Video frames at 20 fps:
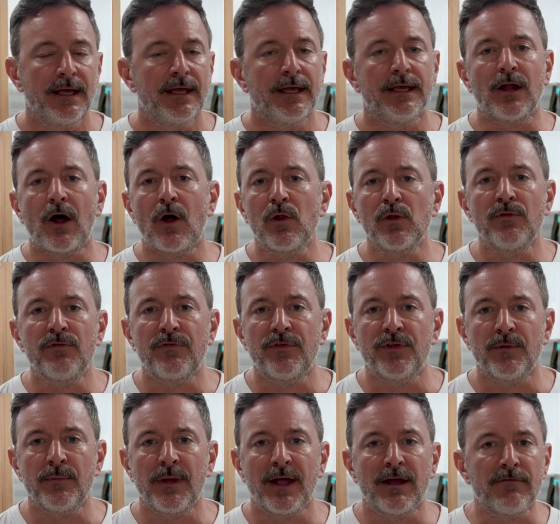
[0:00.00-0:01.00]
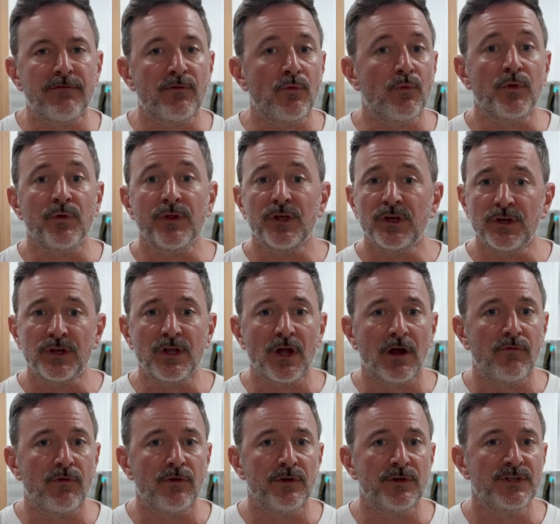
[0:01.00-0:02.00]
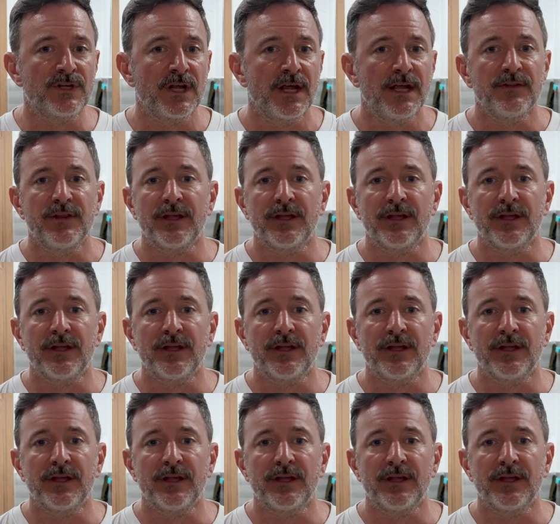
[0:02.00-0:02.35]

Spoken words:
and all of them have really good coverage.